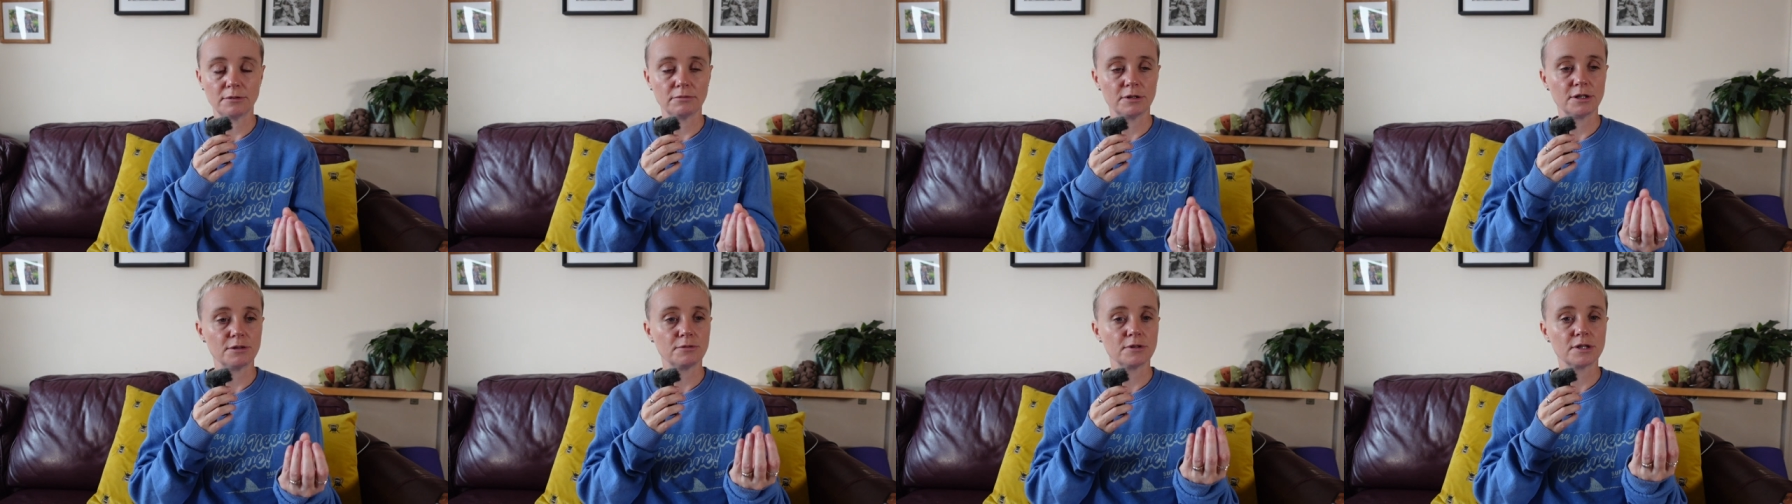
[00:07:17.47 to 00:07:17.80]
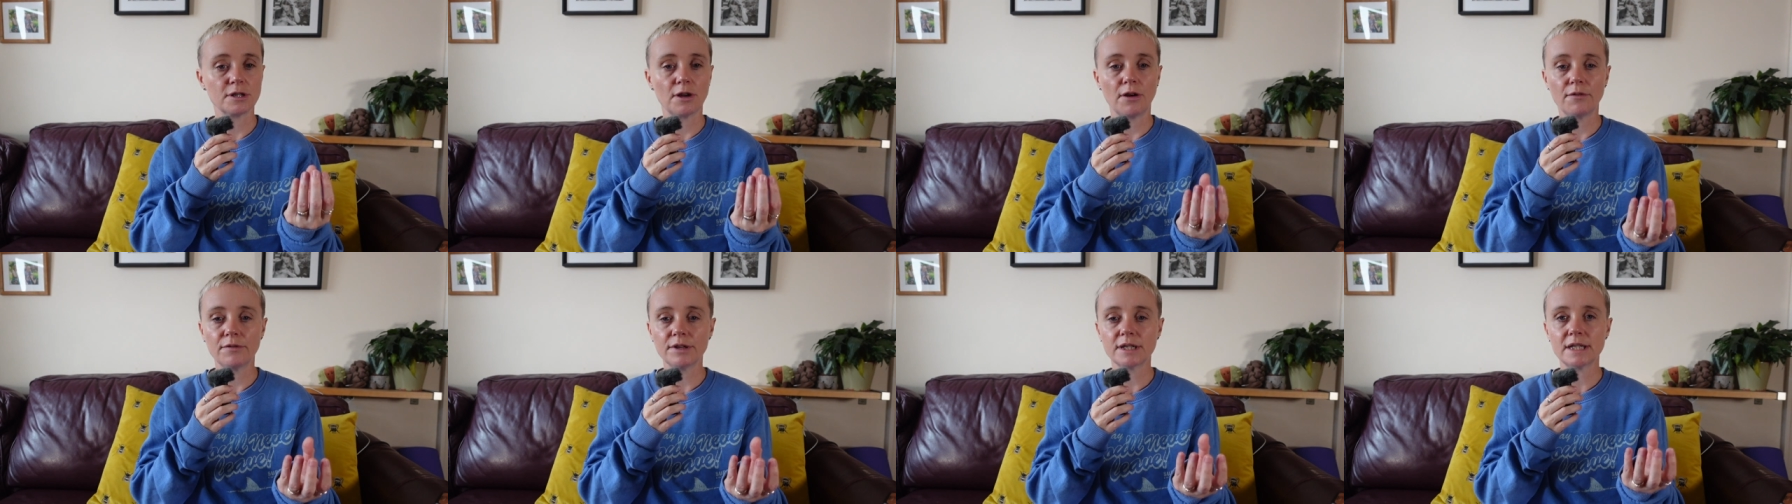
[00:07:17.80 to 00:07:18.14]
which was
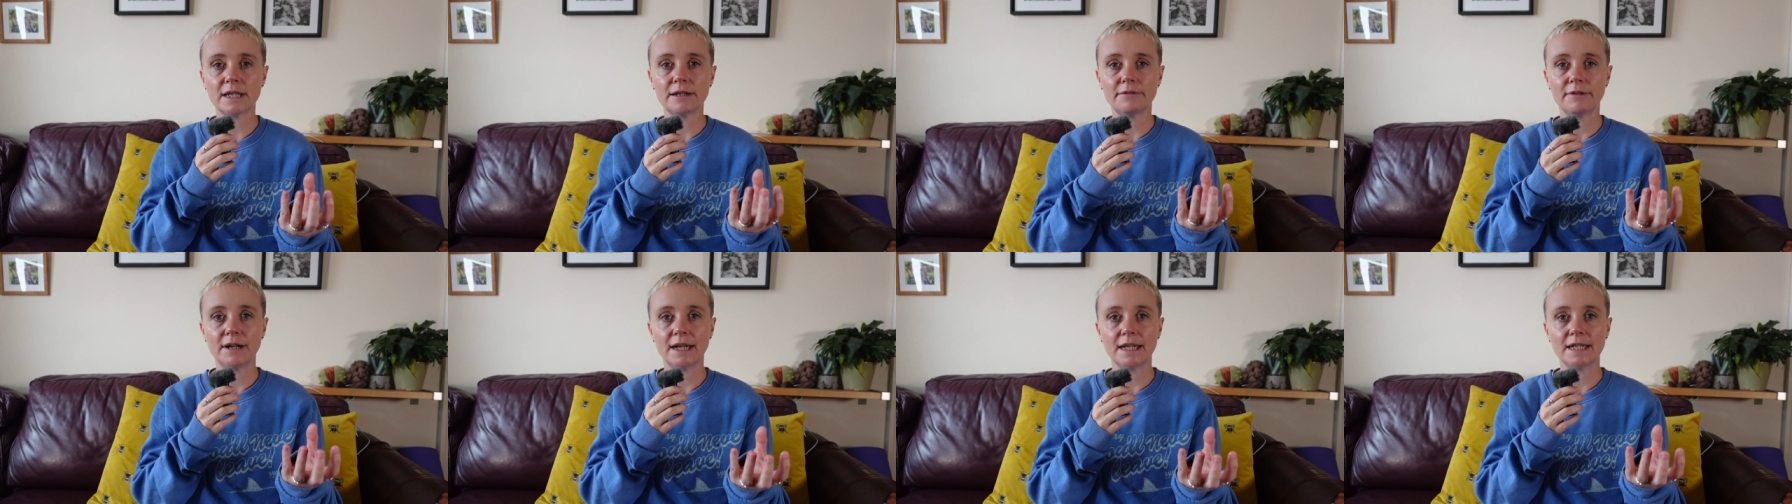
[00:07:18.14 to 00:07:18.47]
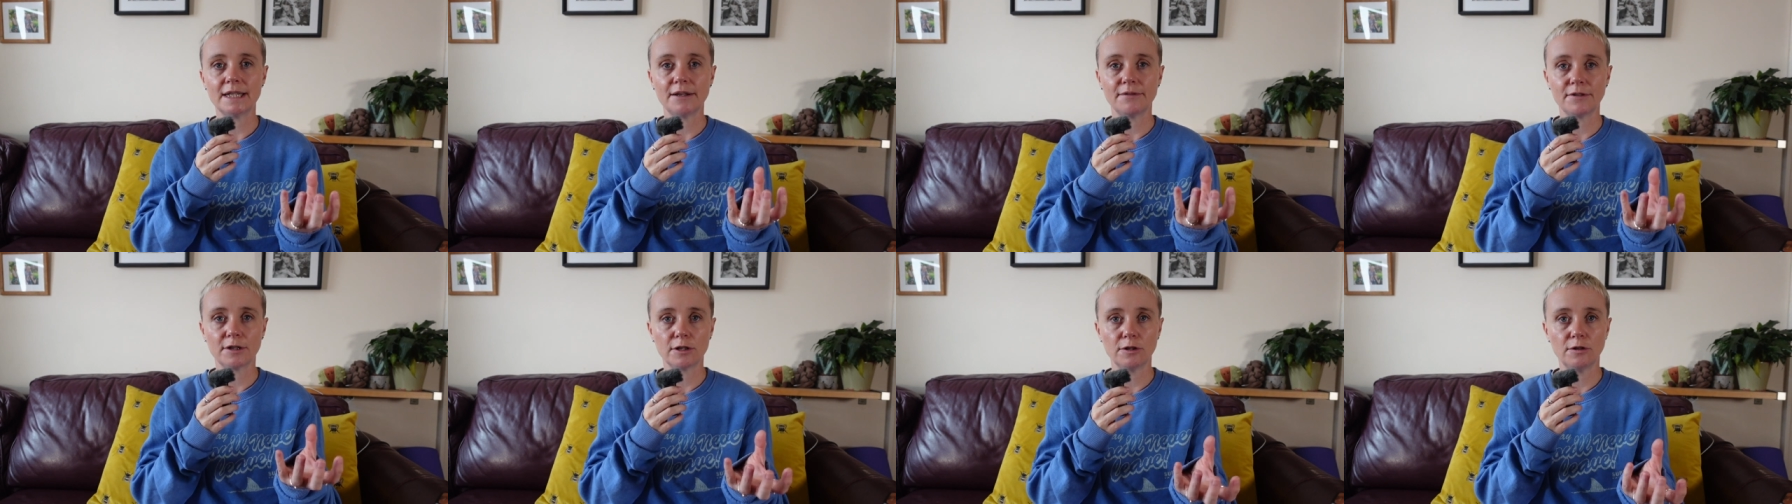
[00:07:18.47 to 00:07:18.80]
obviously really
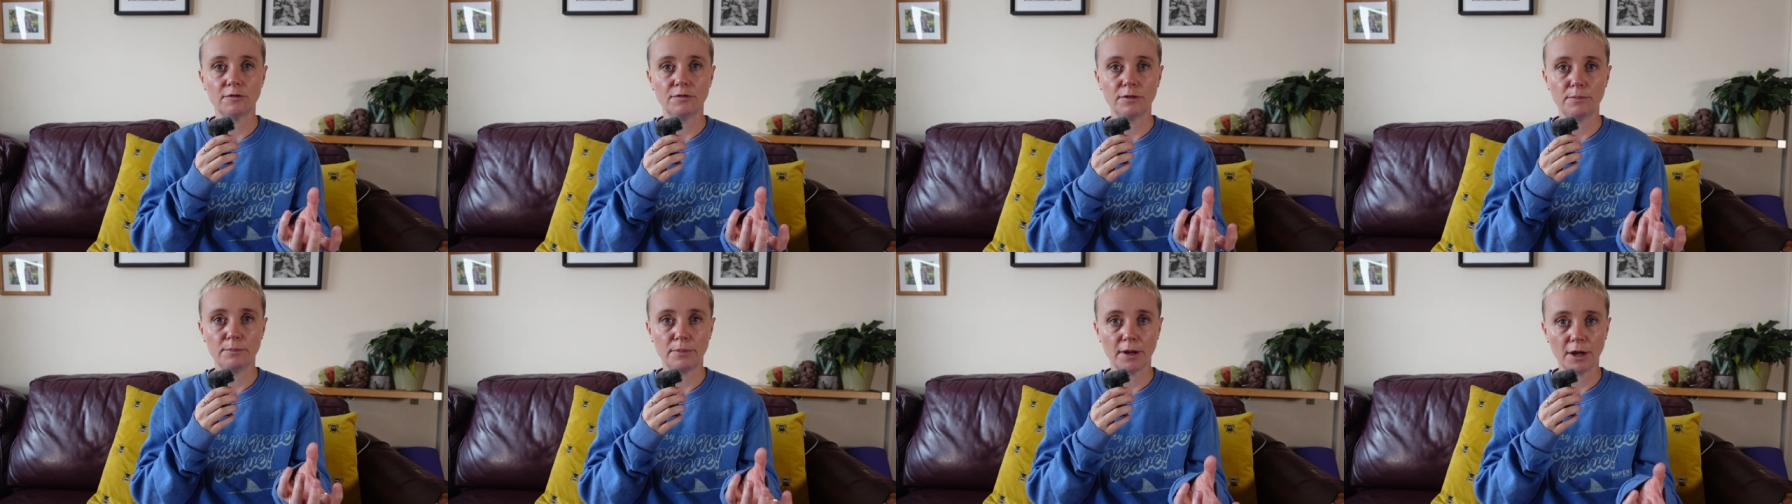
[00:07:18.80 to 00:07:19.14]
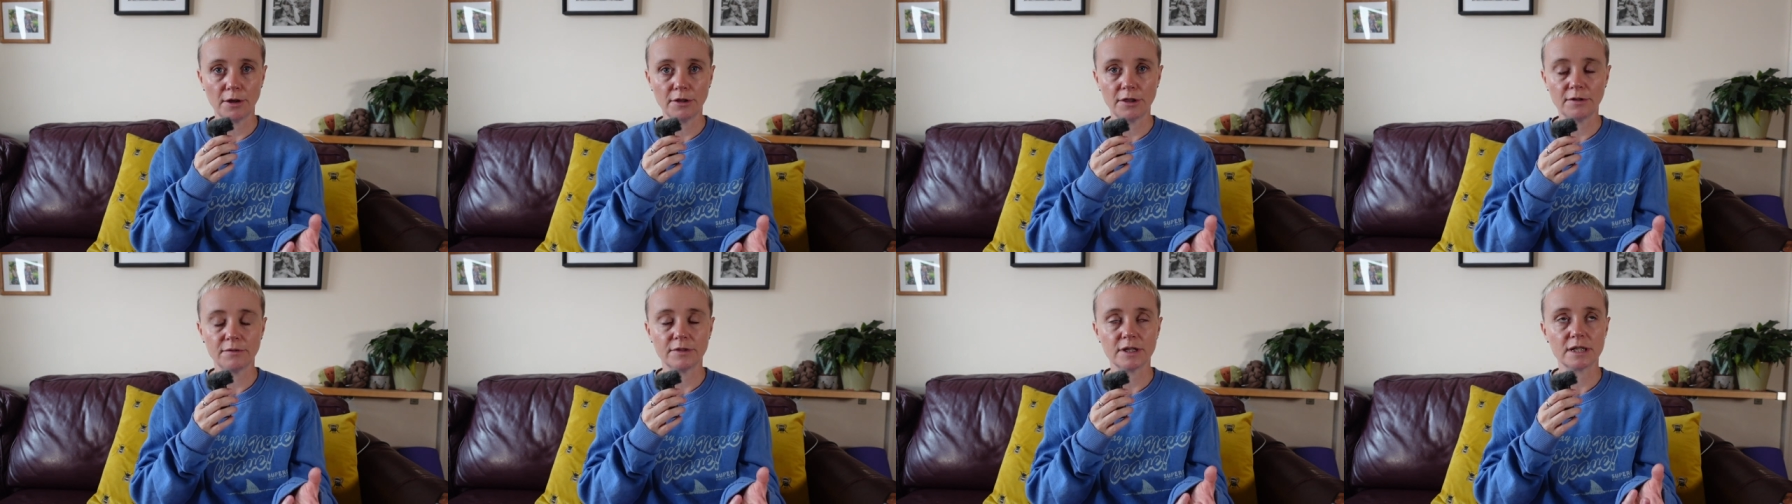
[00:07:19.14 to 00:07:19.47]
difficult for
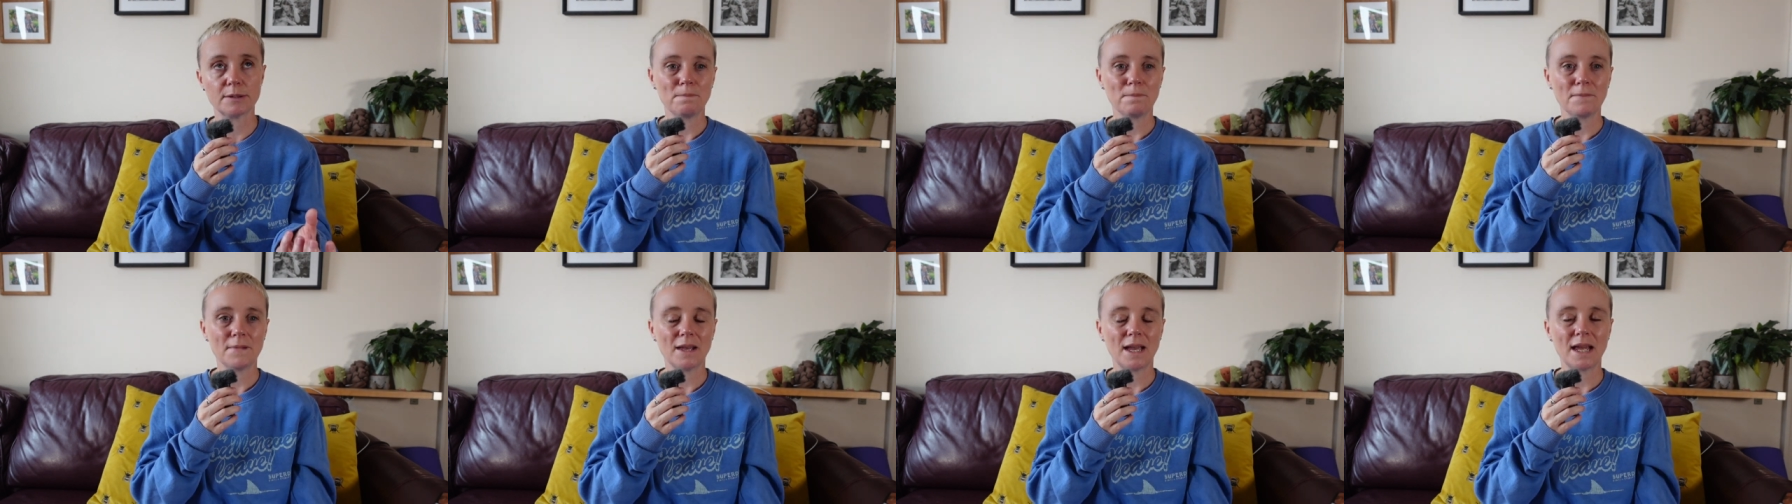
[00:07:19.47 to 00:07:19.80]
both of us.